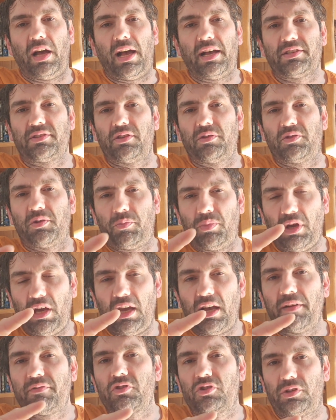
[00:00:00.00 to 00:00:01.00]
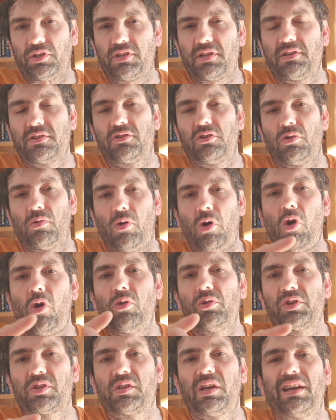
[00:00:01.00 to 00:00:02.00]
as the debate I've just listened to,
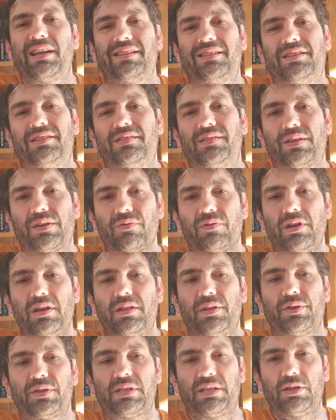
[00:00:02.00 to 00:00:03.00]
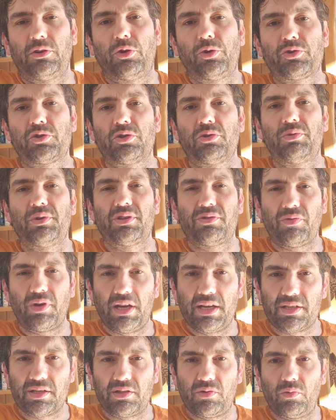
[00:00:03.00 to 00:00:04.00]
all the scientists agree that CO2 is
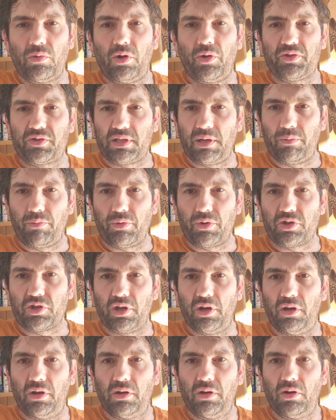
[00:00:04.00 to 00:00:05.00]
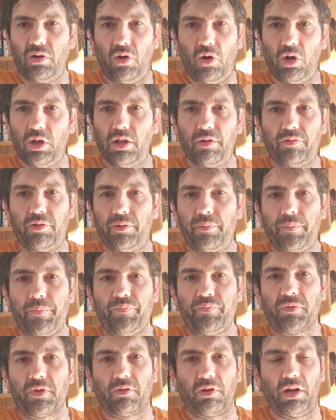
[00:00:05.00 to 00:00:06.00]
raising the world's temperature, all of them,
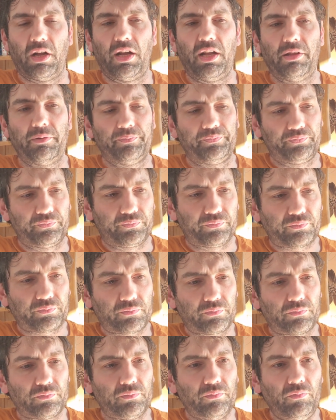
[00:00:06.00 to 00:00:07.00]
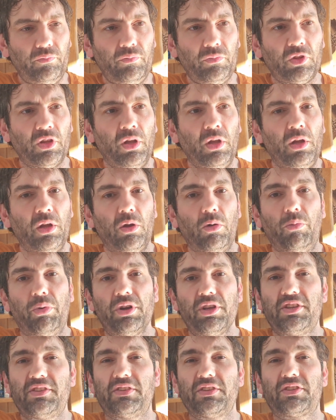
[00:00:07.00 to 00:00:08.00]
right,
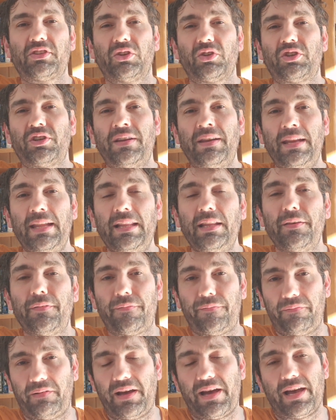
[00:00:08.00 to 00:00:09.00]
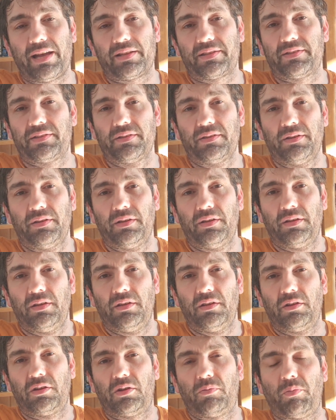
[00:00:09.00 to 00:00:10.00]
but it's to such a nil effect
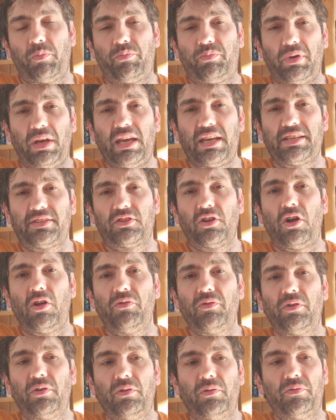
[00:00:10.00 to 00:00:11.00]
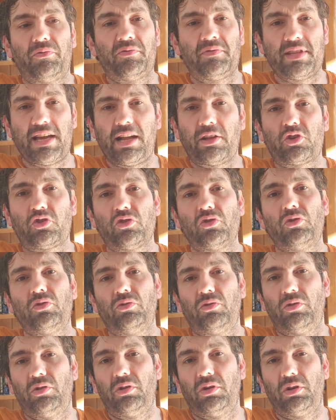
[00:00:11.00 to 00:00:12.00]
based on
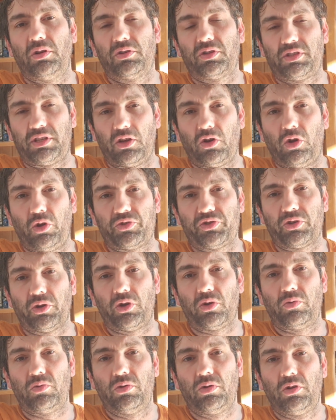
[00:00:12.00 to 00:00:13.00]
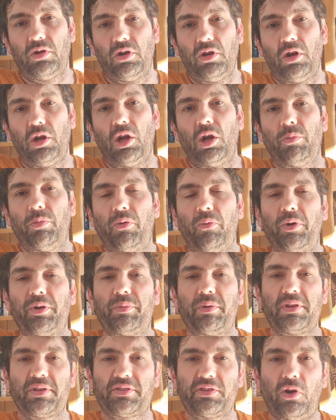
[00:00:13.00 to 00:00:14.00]
natural CO2. But
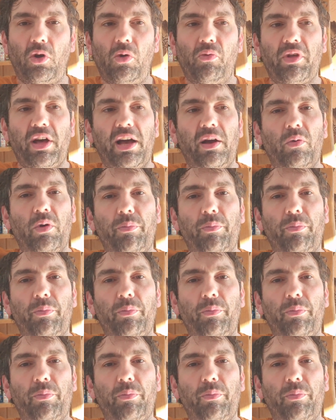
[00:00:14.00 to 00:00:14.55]
we've been told that